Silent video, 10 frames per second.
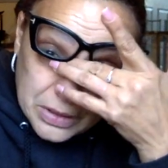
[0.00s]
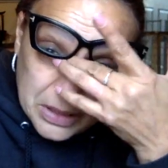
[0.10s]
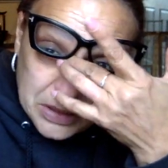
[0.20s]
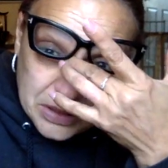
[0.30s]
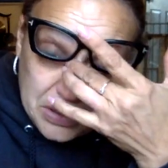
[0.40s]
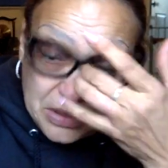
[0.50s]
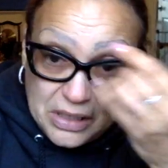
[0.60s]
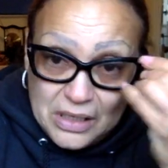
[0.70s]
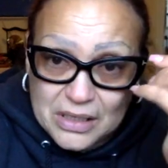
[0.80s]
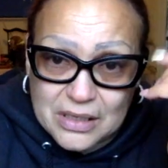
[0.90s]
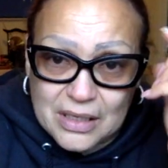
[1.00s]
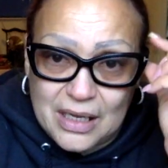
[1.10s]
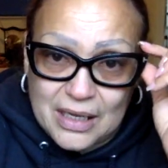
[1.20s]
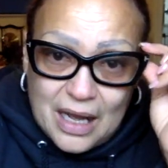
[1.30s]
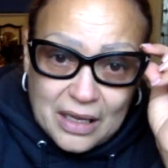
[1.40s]
16 years,
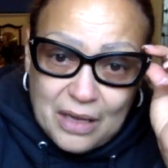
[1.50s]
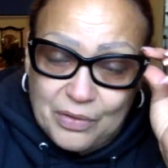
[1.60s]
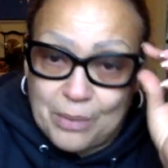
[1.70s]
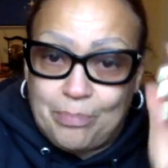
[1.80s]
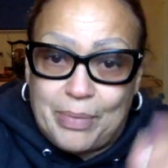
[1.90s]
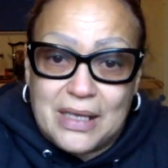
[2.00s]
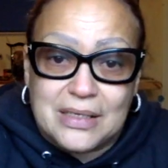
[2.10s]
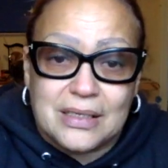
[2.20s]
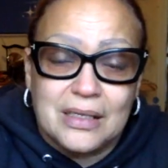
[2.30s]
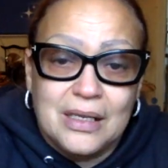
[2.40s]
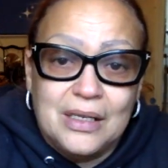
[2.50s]
and I gave her the best